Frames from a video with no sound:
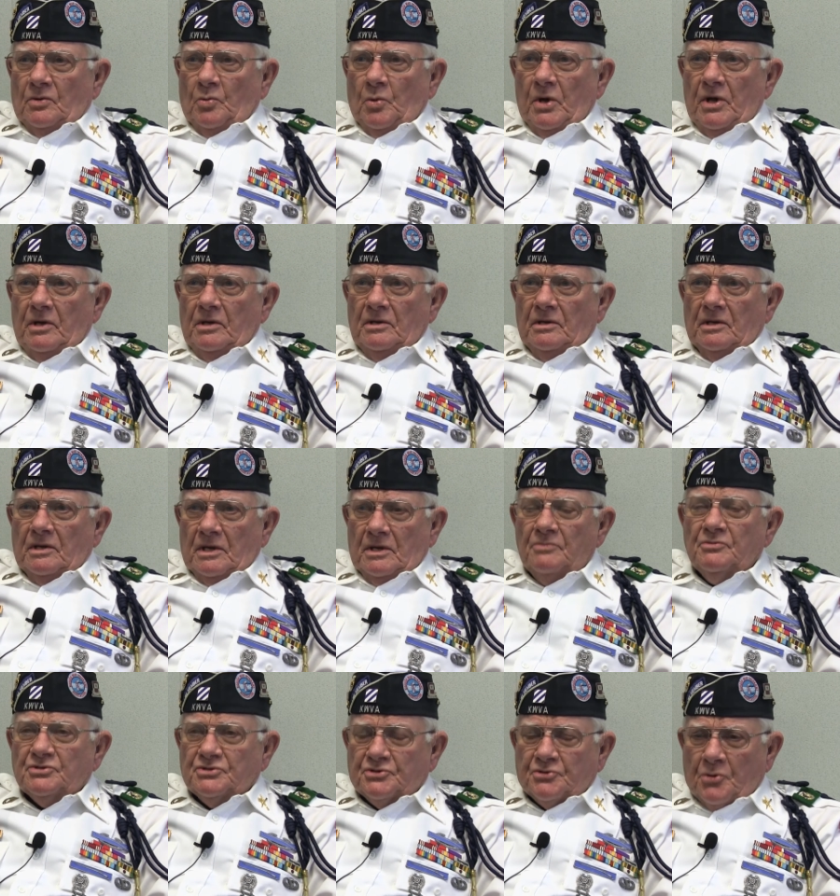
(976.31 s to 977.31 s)
we
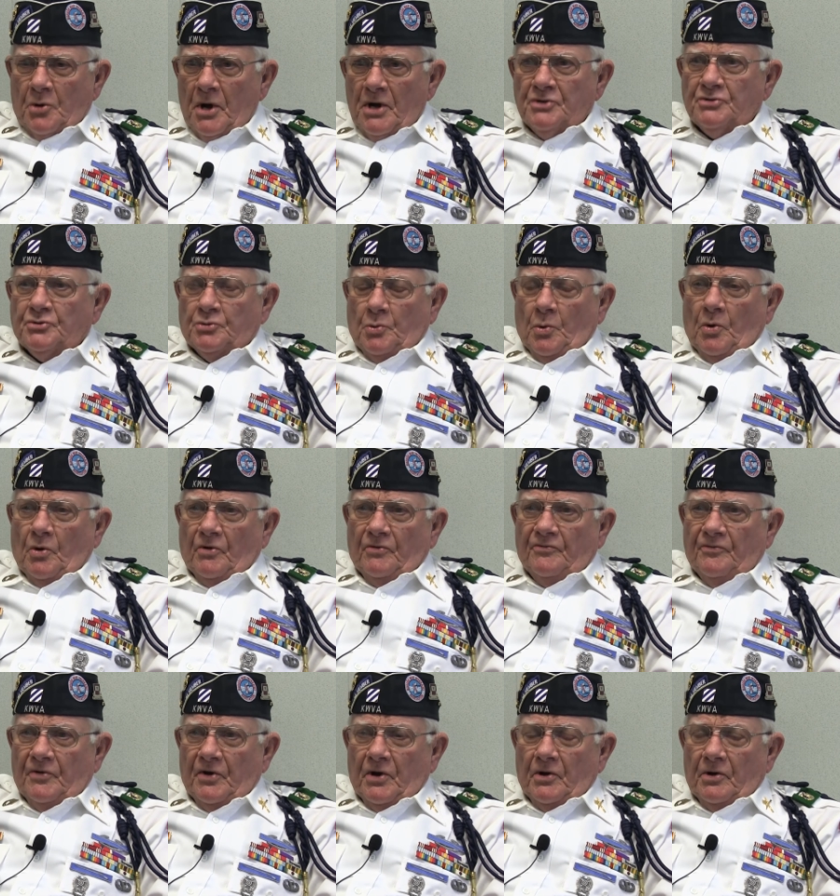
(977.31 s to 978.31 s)
it was trench
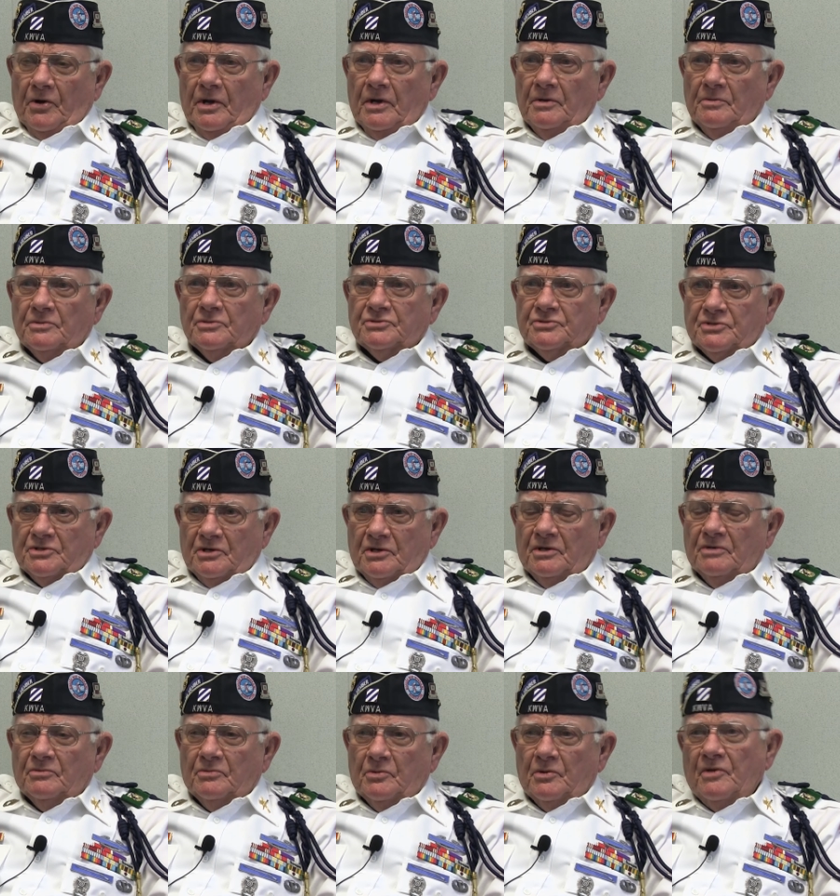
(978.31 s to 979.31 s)
warfare. It was
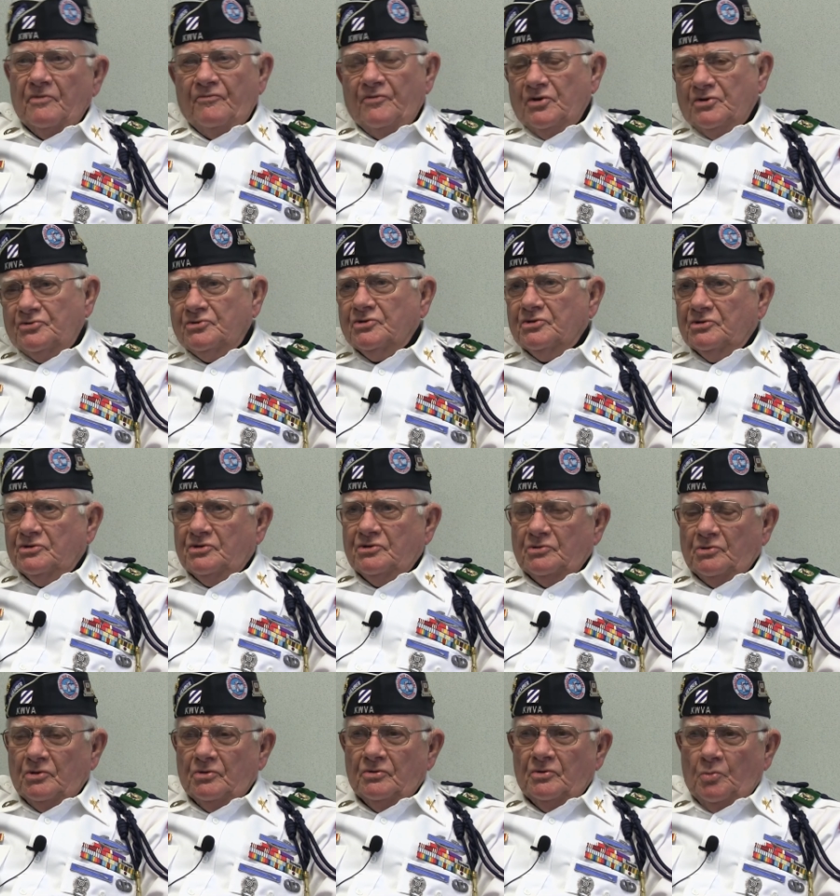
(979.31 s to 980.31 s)
a revision
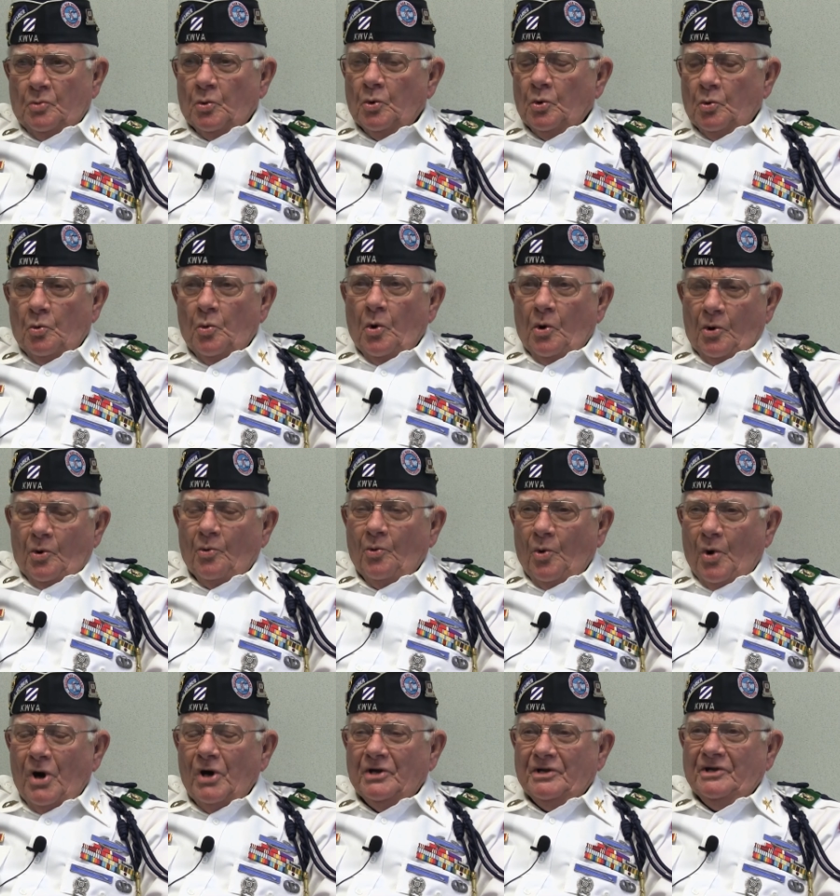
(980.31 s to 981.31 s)
to World War
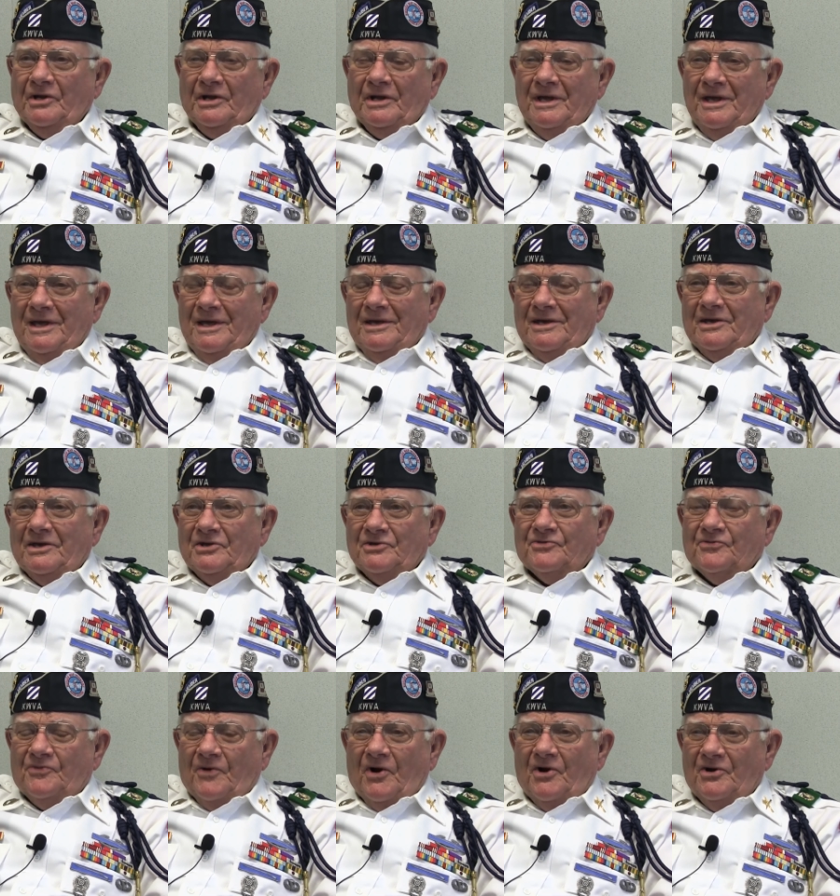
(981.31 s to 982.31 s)
One,
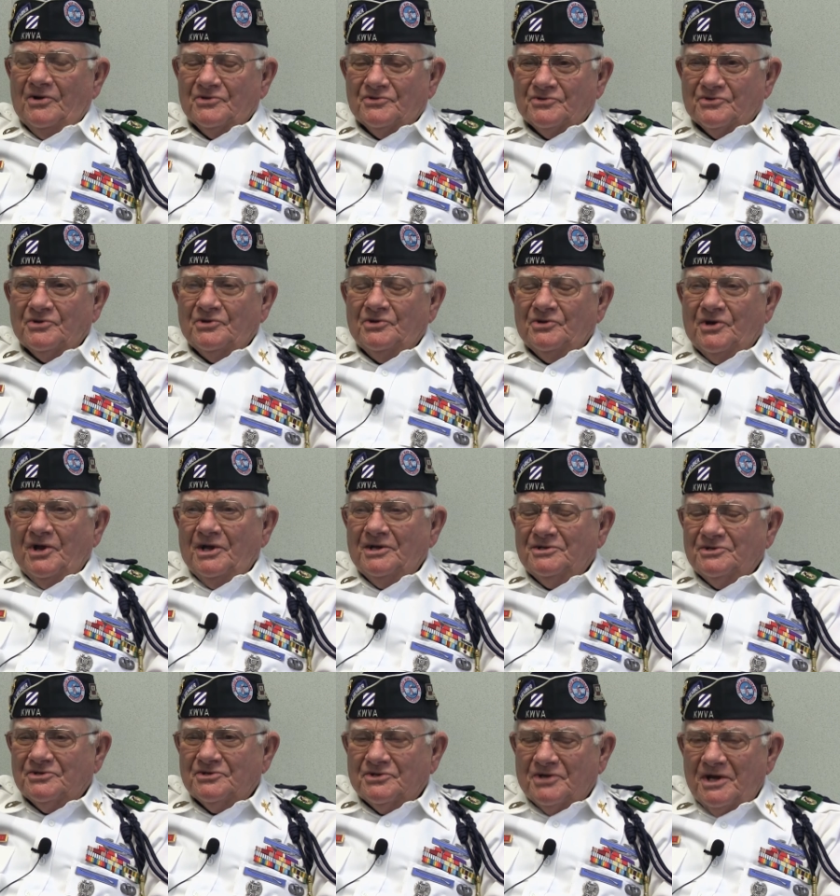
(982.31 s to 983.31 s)
as far as the
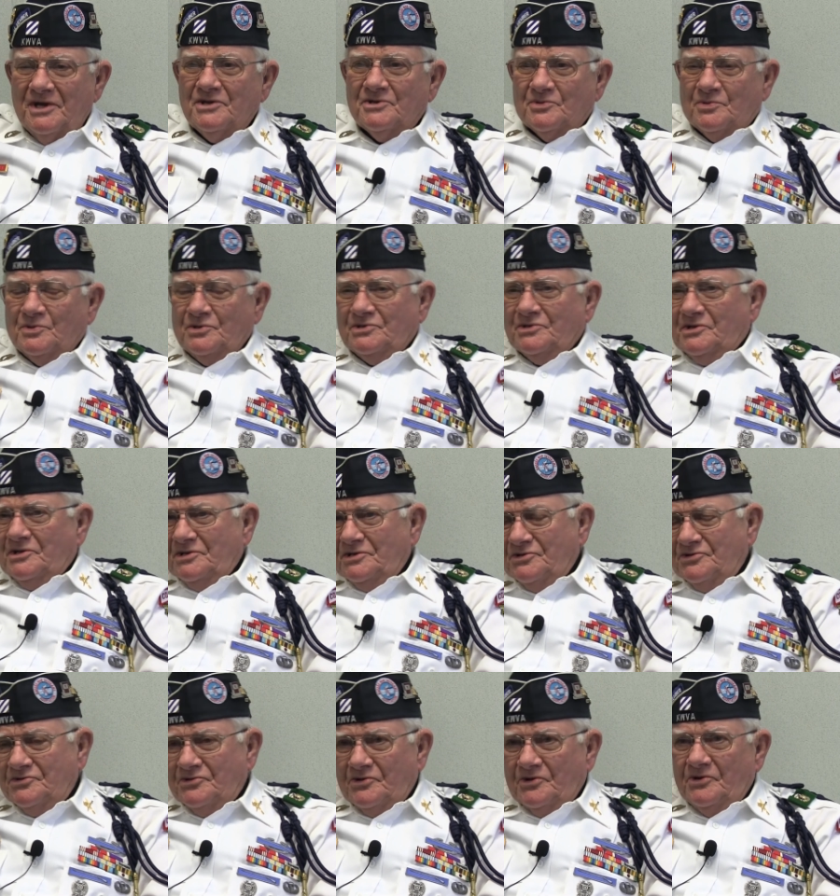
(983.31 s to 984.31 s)
United States was
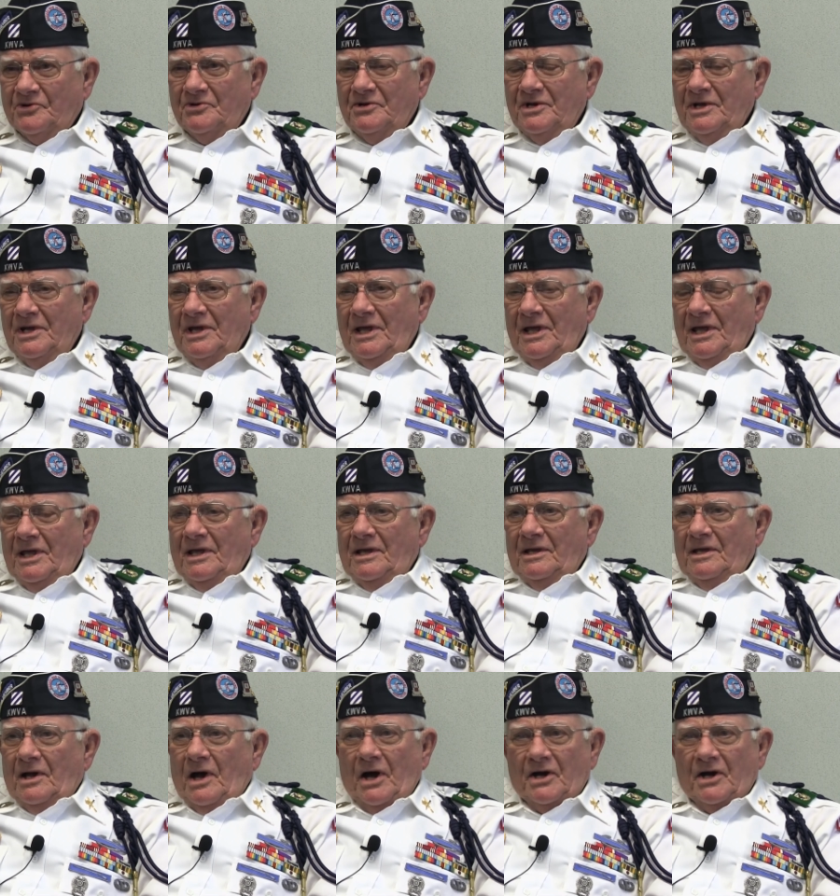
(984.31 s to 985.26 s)
concerned. That's right.